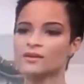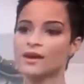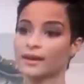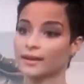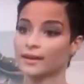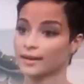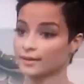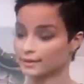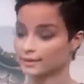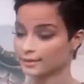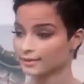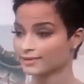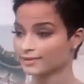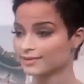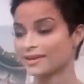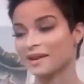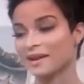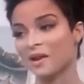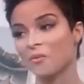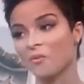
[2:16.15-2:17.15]
And I did it,
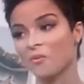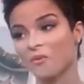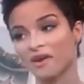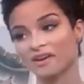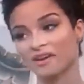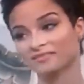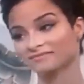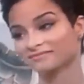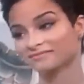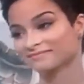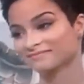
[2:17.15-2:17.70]
and I won.